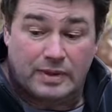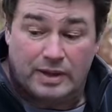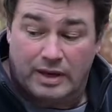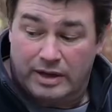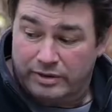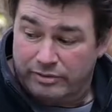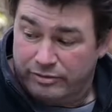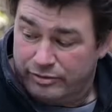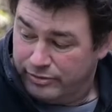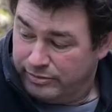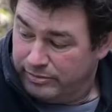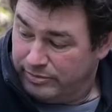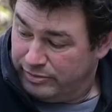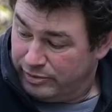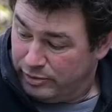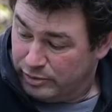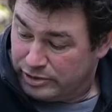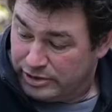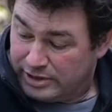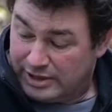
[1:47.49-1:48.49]

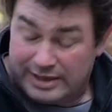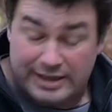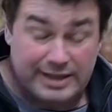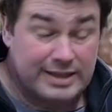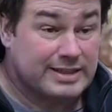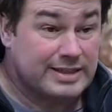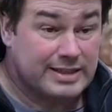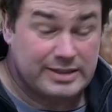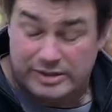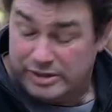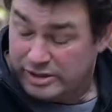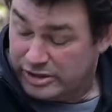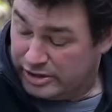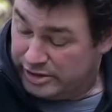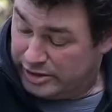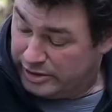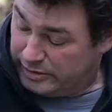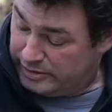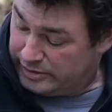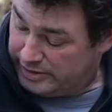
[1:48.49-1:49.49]
Unfortunately, it doesn't
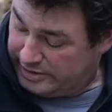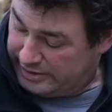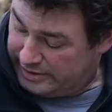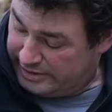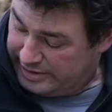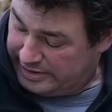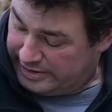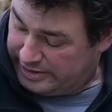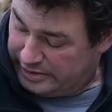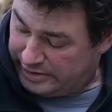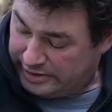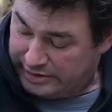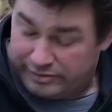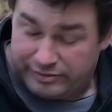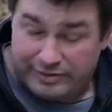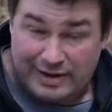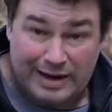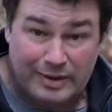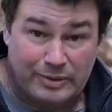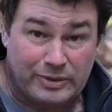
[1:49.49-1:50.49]
suit these kind of
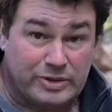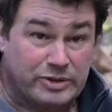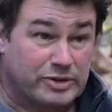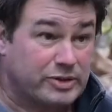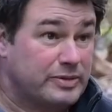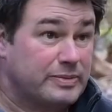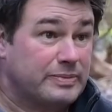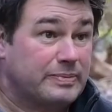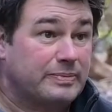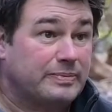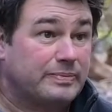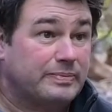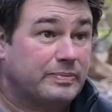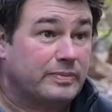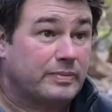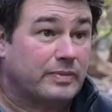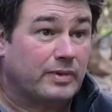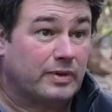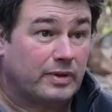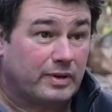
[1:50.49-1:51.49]
flowers
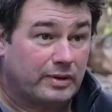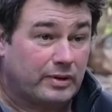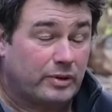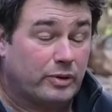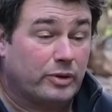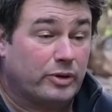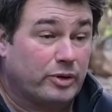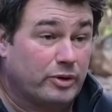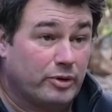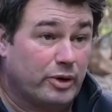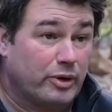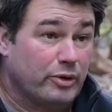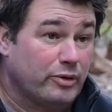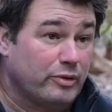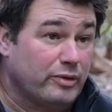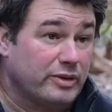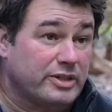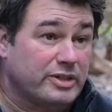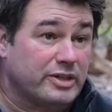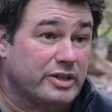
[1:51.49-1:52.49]
or the growth
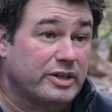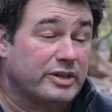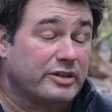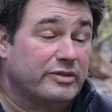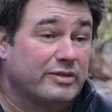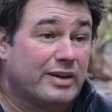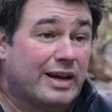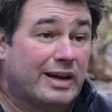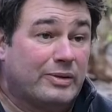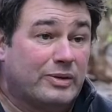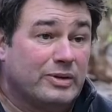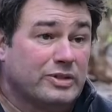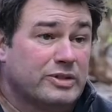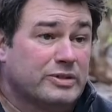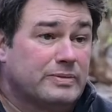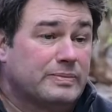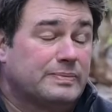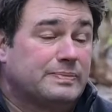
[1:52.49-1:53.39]
of these kind of flowers.